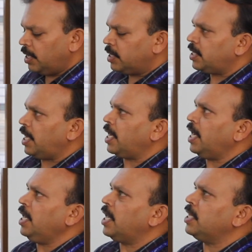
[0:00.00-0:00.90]
Say
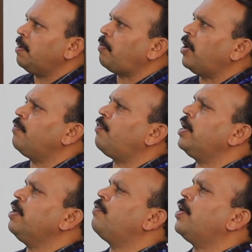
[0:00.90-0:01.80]
again another
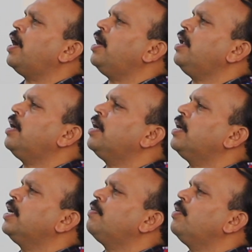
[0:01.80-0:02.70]
0.5 if you add,
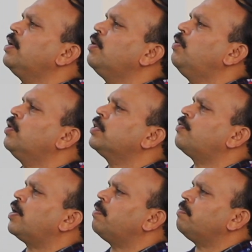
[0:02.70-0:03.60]
it will goes
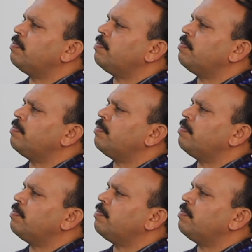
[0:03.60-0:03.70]
from